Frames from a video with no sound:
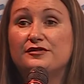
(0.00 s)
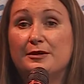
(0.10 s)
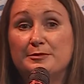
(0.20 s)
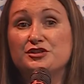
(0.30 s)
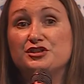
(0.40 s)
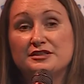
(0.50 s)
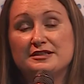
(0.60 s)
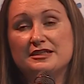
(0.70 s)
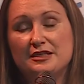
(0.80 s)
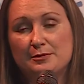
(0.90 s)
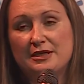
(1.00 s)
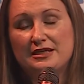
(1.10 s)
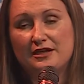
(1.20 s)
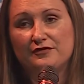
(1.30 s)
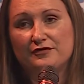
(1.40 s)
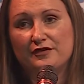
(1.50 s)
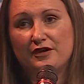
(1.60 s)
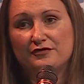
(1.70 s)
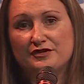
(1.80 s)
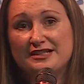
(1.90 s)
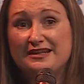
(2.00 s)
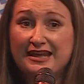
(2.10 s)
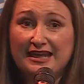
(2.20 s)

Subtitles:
images that you might have received.